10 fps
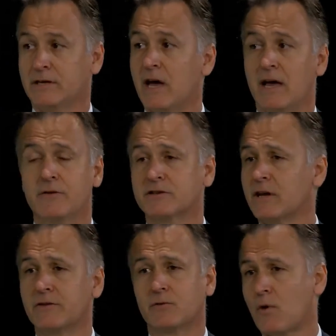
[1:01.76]
Yeah, and there's
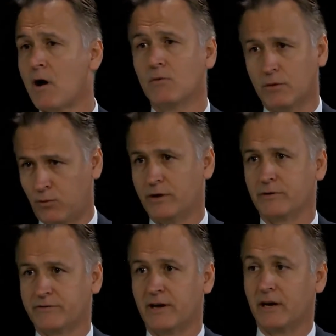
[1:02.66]
nothing wrong with what
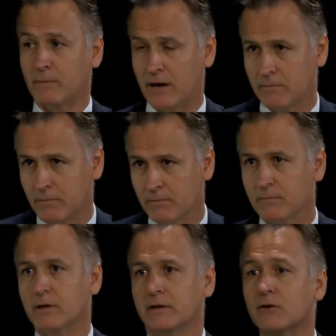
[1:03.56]
you're saying about
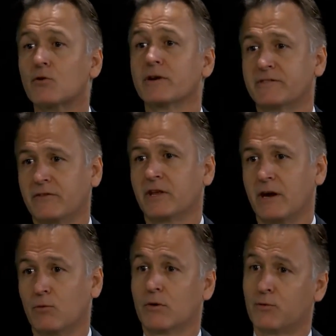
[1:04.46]
increasing the
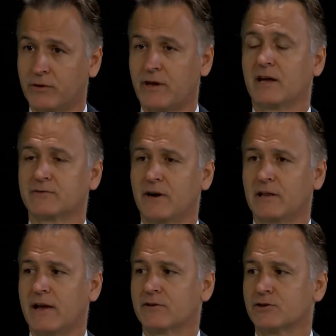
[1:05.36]
net worth with cash value
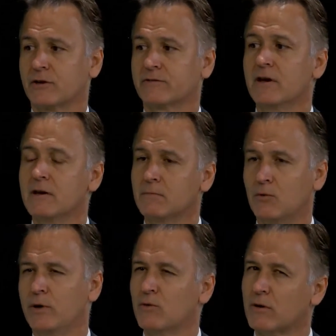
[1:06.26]
life insurance,
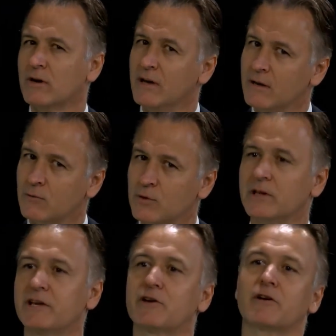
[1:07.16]
but we were
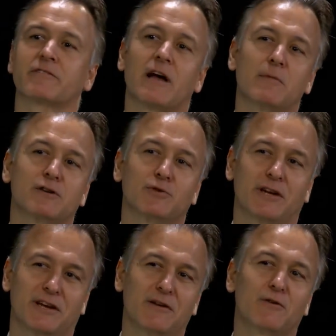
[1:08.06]
really curious how much we
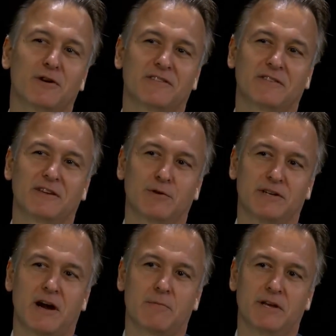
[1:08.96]
could increase the
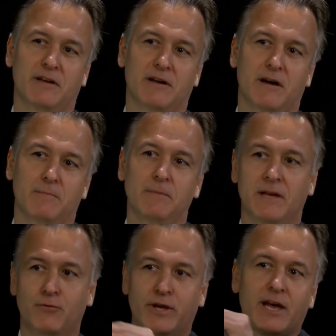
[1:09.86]
retirement income
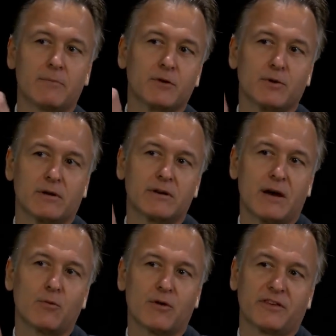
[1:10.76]
if we kept the
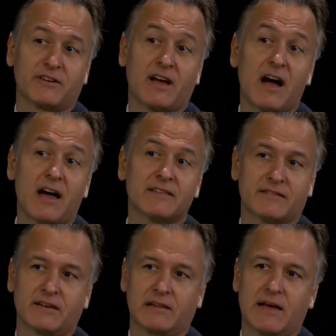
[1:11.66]
net worth as a
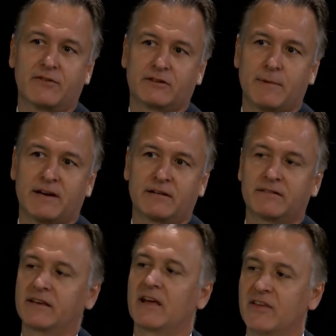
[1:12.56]
constant at life
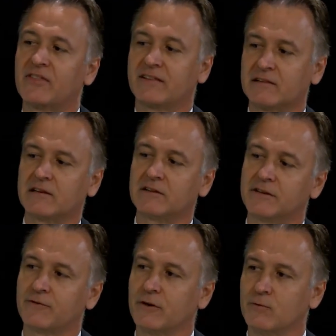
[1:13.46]
expectancy, and I think that's a little
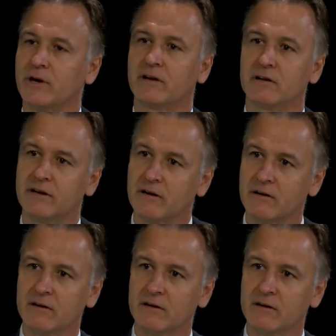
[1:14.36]
different wrinkle here.